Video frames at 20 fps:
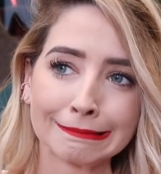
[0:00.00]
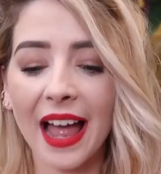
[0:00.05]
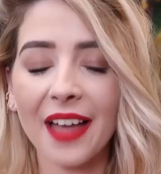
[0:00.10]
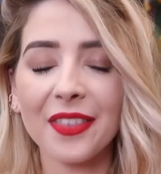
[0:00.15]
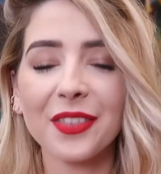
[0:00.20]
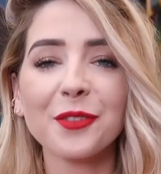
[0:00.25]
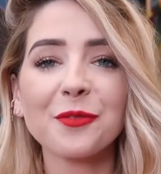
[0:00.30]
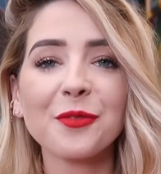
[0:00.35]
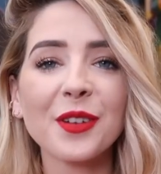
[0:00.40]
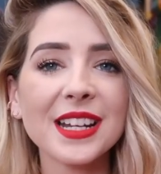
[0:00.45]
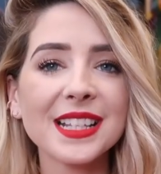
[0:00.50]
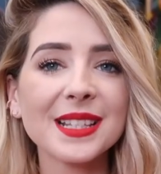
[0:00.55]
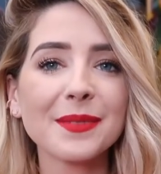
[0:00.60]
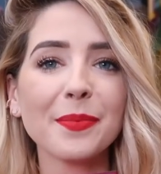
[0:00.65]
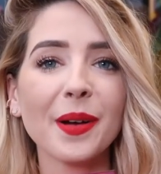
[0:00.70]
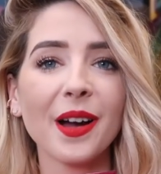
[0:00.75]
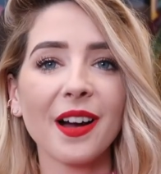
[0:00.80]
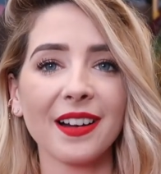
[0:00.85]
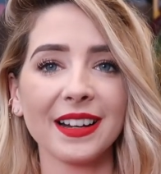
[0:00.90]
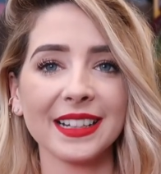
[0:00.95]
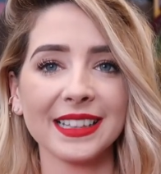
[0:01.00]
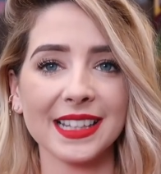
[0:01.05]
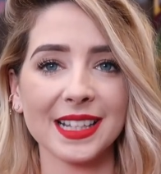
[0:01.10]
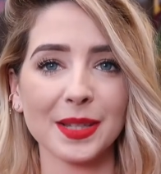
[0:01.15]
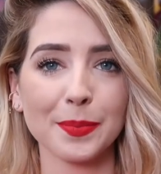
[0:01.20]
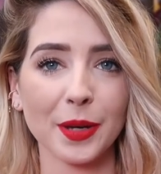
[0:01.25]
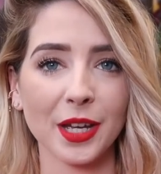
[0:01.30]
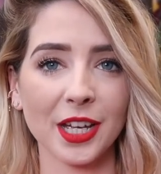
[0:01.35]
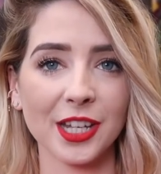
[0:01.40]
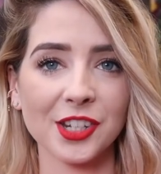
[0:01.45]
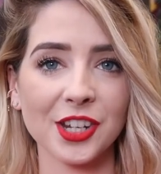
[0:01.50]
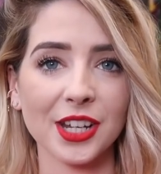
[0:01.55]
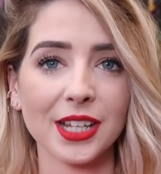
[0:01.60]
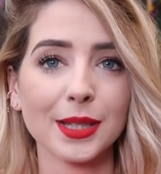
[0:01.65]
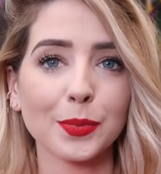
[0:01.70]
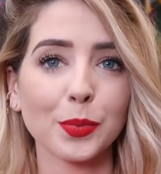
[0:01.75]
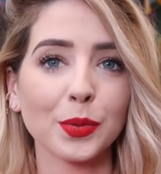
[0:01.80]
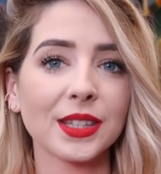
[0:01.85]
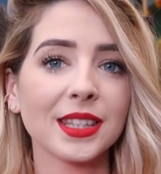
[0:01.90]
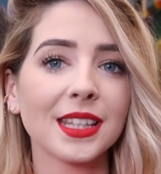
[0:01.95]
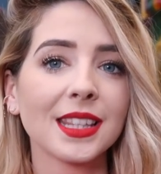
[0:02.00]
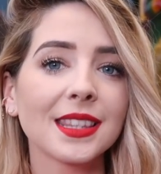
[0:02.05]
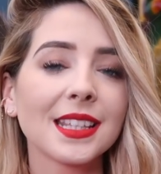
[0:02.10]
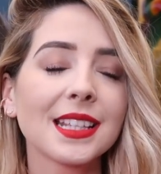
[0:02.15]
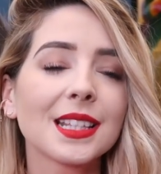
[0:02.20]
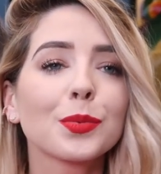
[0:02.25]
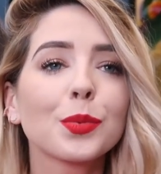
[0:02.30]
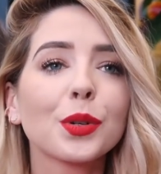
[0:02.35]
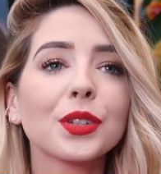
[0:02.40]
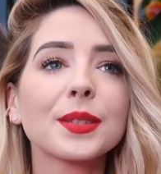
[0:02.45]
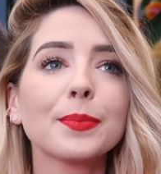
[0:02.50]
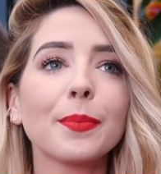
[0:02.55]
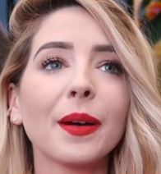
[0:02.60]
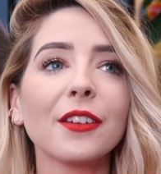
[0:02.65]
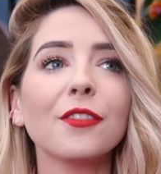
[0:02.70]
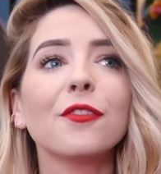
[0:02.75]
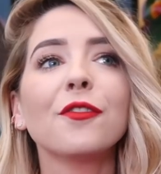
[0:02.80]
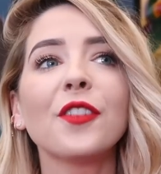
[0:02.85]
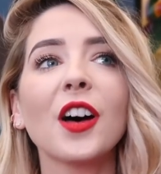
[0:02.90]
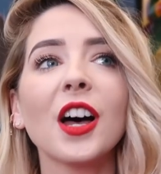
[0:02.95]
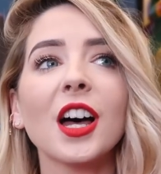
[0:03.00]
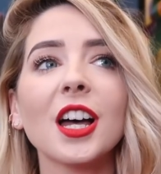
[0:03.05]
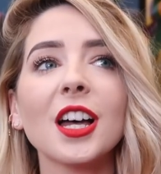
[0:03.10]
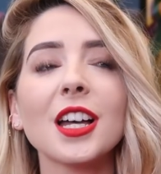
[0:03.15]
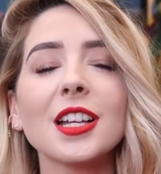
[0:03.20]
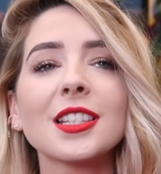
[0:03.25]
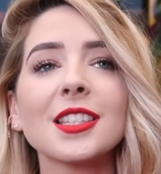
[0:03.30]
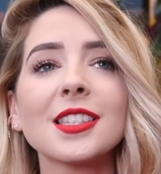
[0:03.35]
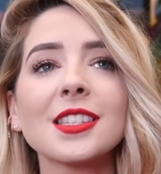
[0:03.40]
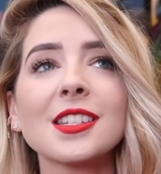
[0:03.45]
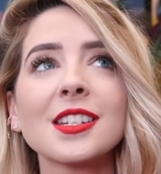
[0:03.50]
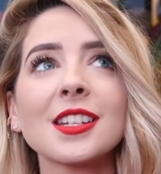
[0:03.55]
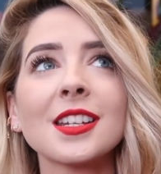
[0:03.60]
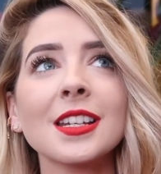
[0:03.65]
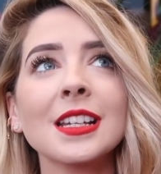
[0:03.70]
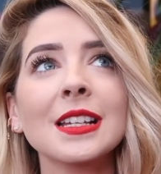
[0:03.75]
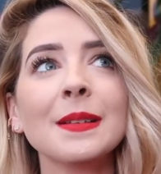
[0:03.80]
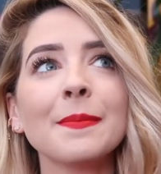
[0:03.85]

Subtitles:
And the reason behind this purchase was that this was my first